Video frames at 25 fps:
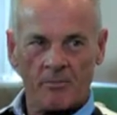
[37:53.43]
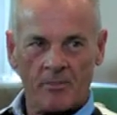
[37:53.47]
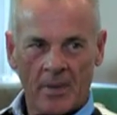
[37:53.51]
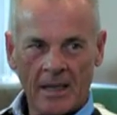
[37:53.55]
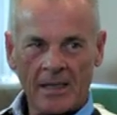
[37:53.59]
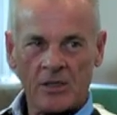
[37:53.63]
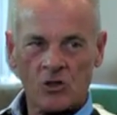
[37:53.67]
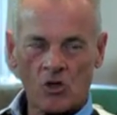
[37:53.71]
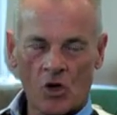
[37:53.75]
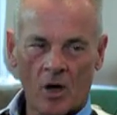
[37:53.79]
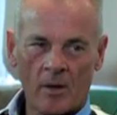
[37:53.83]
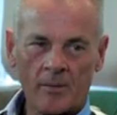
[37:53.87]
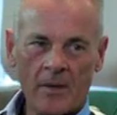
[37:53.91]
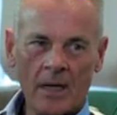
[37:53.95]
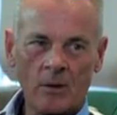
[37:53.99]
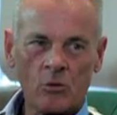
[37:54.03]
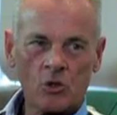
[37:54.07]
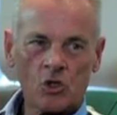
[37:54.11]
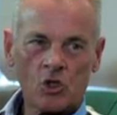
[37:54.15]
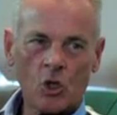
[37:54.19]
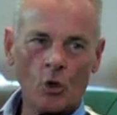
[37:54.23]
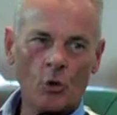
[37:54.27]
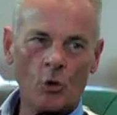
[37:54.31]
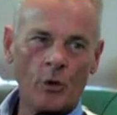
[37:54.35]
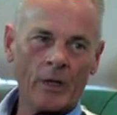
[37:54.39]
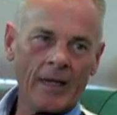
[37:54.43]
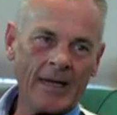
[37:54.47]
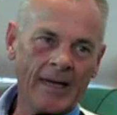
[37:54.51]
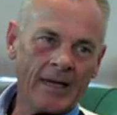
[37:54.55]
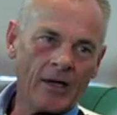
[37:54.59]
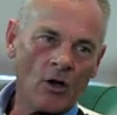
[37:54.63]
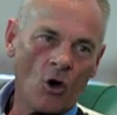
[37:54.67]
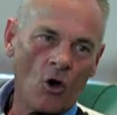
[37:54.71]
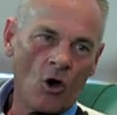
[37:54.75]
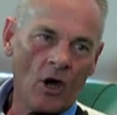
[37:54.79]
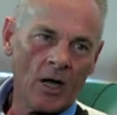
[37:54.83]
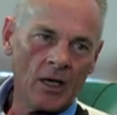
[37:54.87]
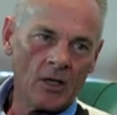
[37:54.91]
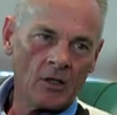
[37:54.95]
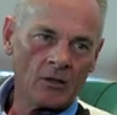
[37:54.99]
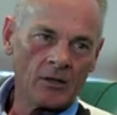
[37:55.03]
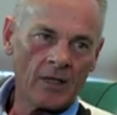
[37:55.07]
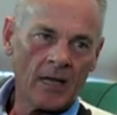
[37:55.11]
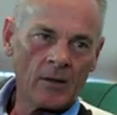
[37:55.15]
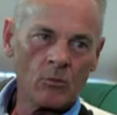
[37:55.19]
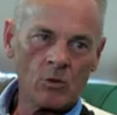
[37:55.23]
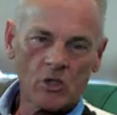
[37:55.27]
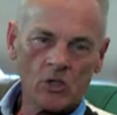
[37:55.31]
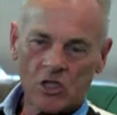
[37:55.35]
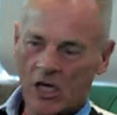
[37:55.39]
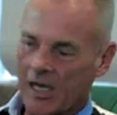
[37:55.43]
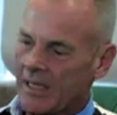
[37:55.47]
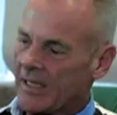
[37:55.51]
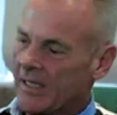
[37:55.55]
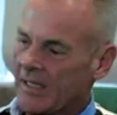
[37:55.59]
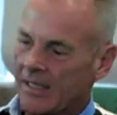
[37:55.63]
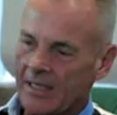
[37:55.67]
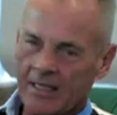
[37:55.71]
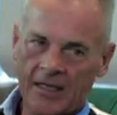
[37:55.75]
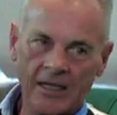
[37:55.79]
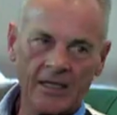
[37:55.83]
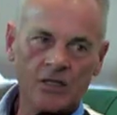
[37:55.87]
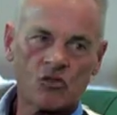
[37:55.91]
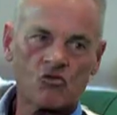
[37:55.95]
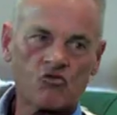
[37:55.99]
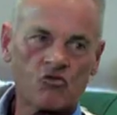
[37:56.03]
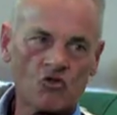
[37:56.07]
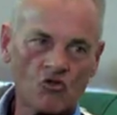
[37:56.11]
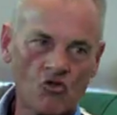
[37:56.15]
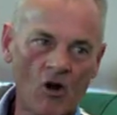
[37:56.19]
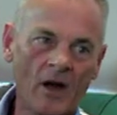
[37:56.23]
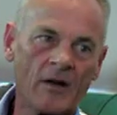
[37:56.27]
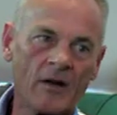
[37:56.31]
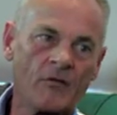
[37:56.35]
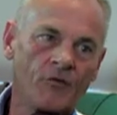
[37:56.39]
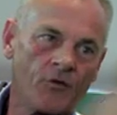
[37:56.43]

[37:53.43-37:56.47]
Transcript: Big time. They was doing it in Ireland. They were taking the kids straight